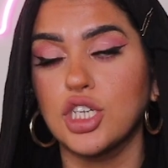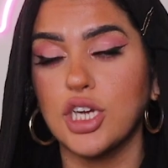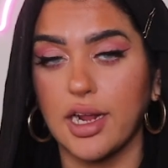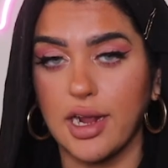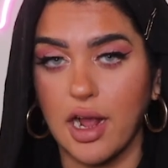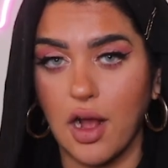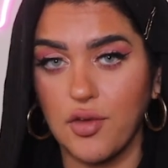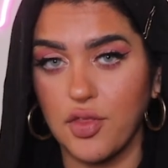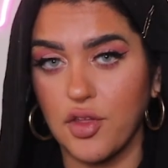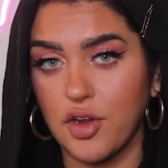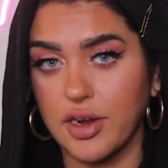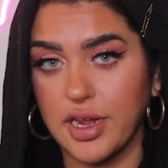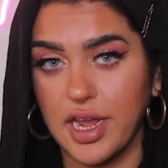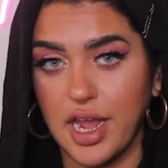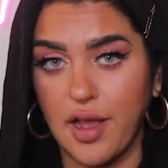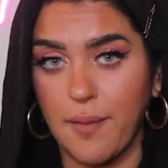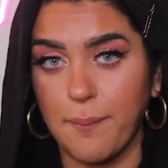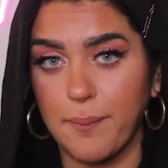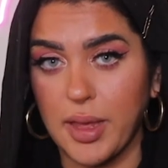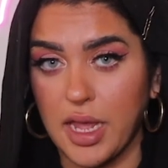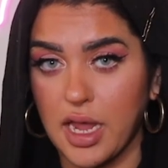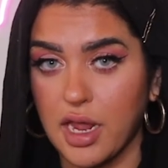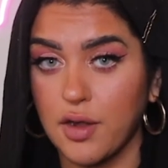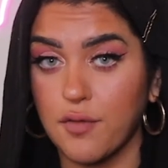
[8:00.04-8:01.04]
check out their
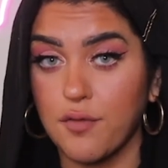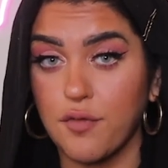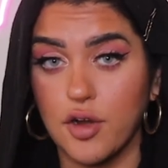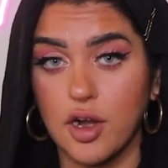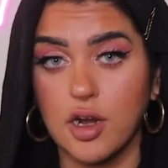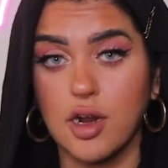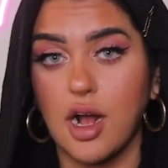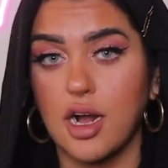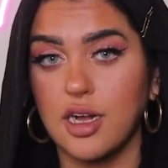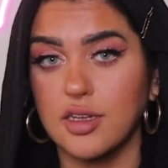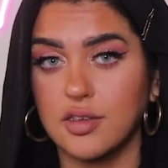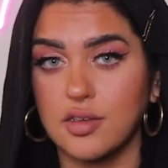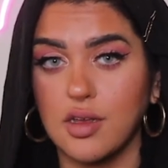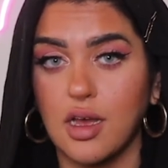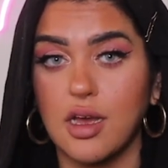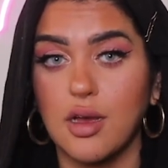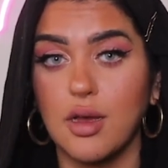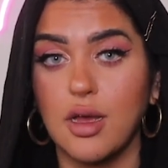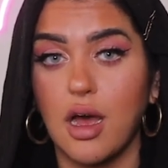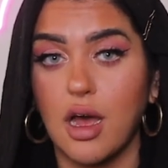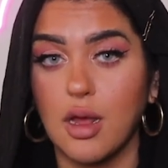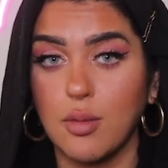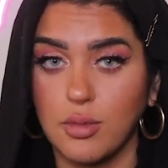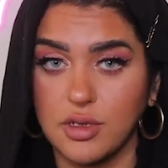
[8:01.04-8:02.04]
campaign for Gaza
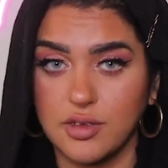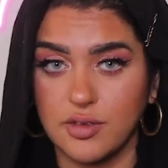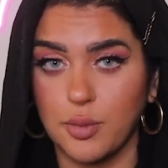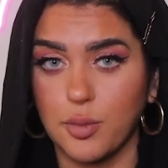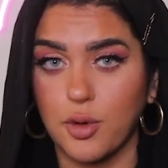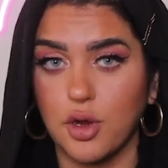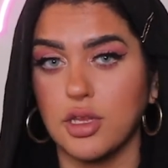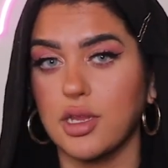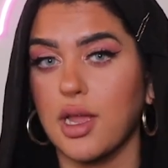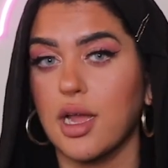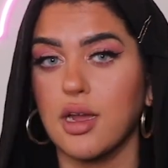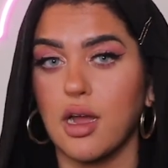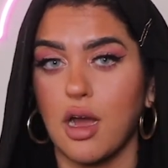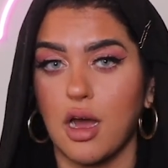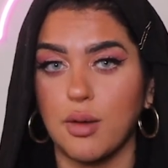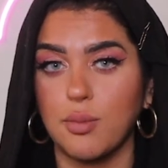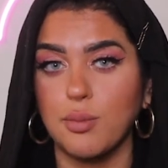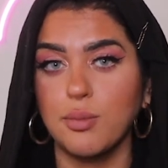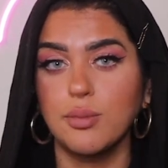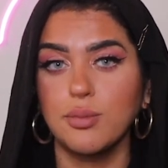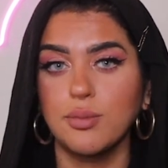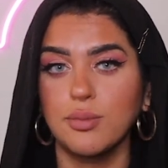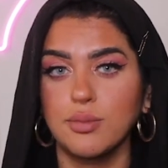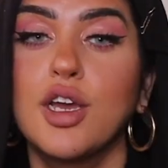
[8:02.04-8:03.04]
on
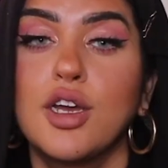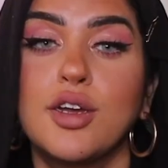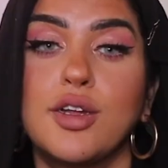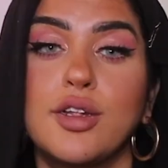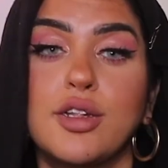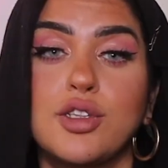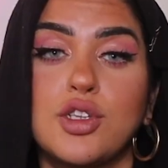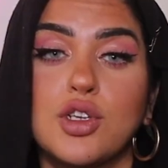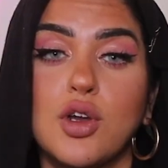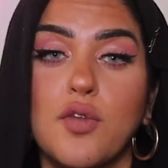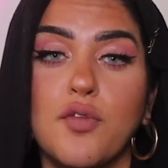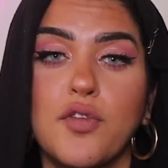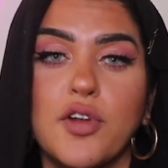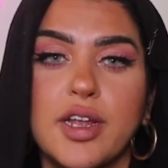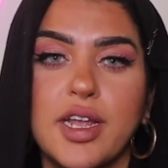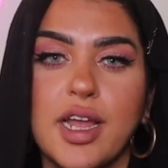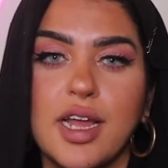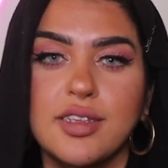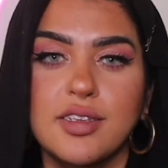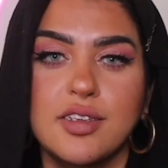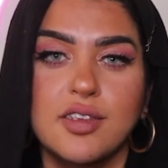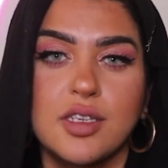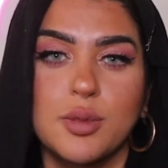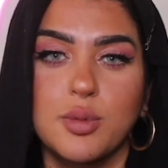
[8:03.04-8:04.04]
muslimgirl.com. Don't
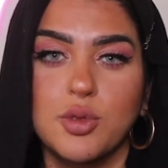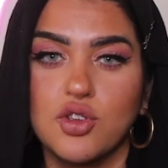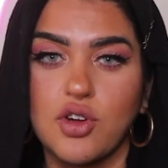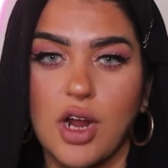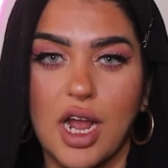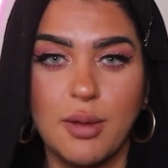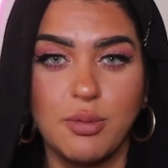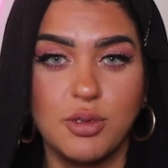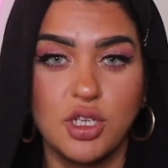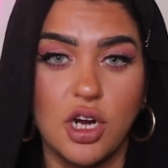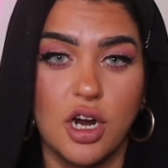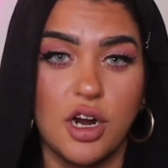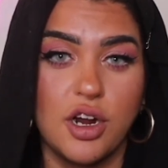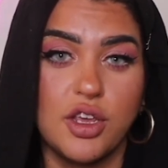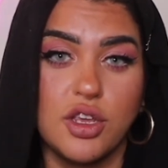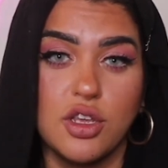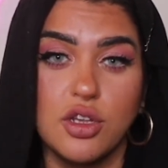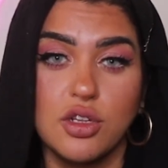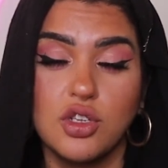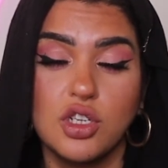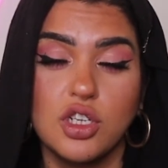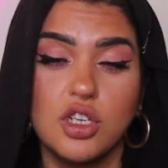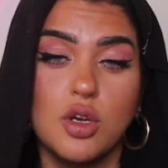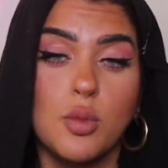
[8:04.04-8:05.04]
forget to subscribe to our
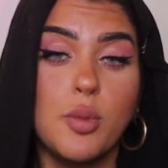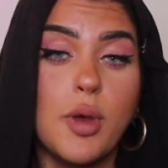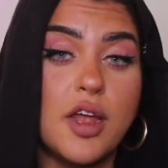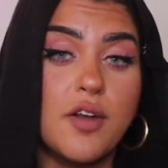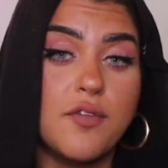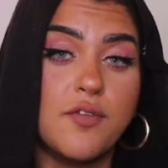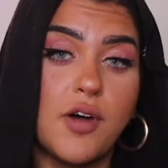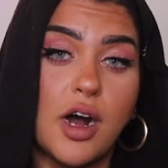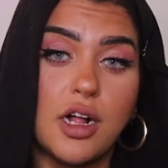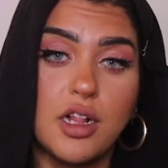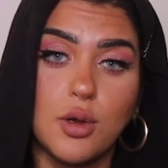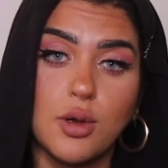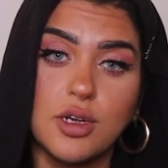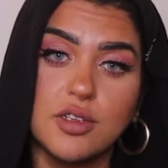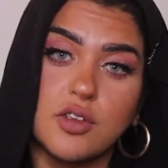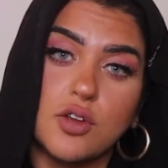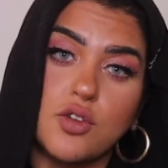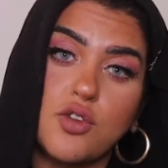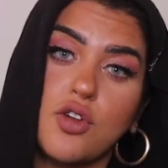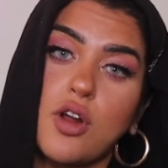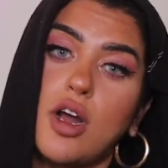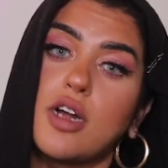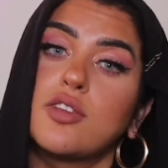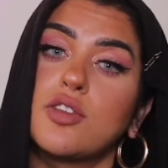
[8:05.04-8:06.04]
YouTube and follow
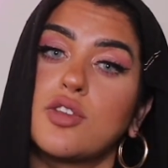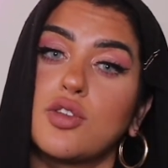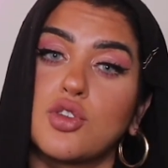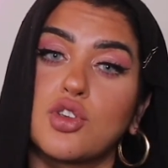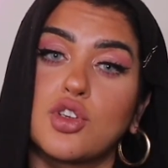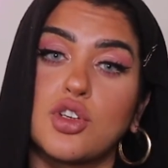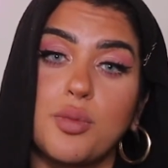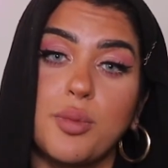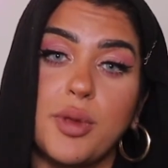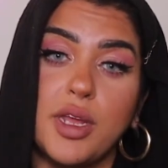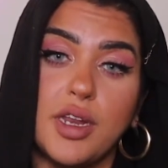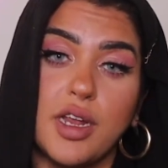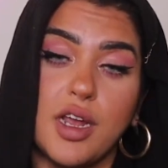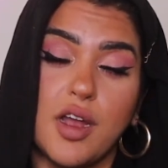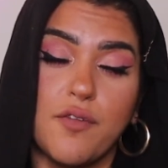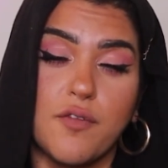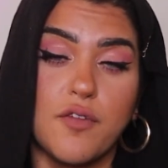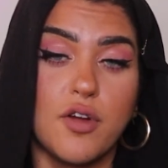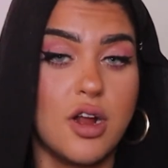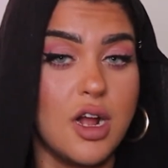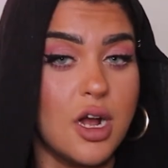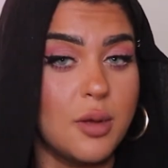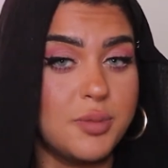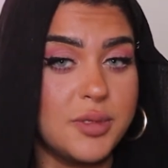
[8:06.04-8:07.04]
us across social
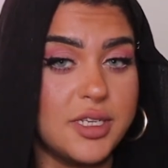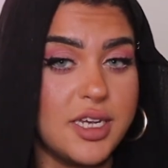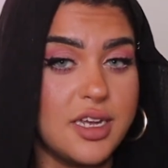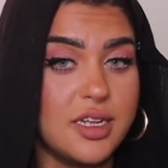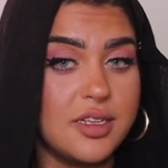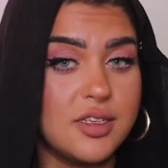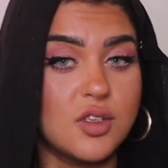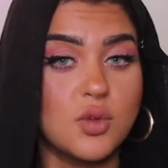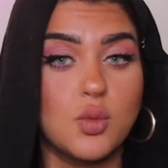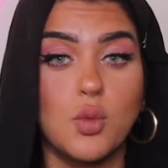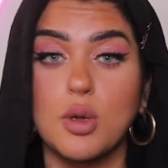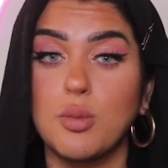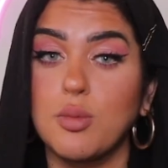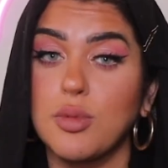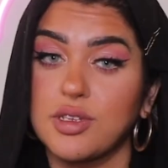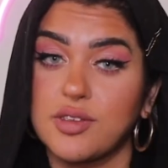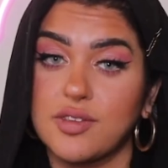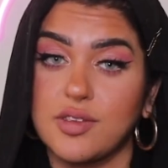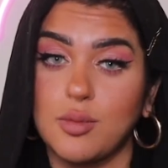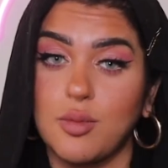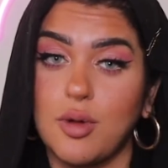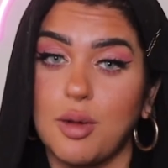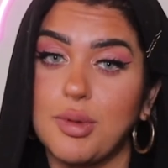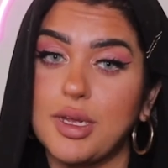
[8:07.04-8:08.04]
media for updates when
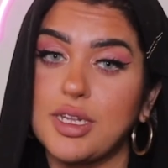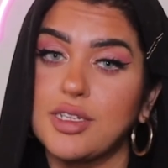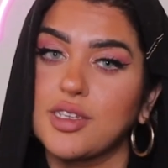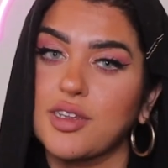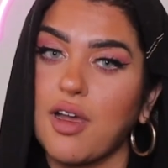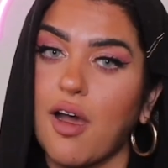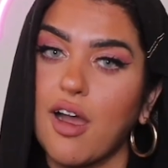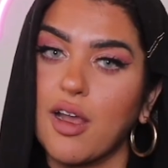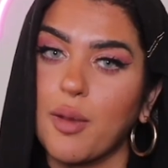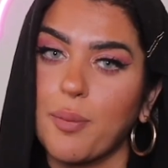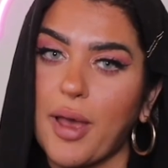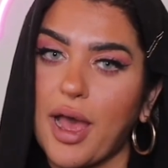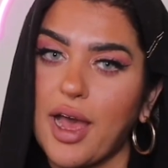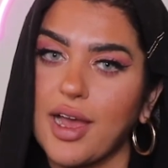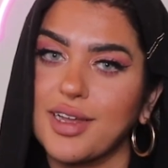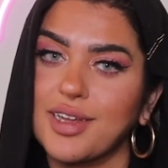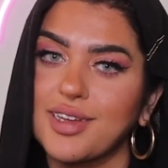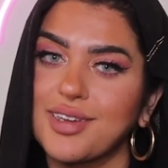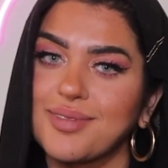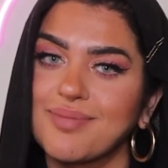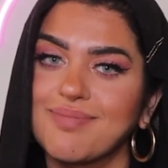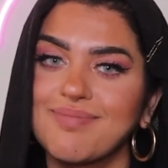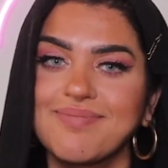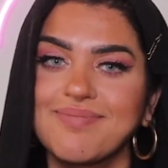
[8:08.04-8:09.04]
Muslim women talk back.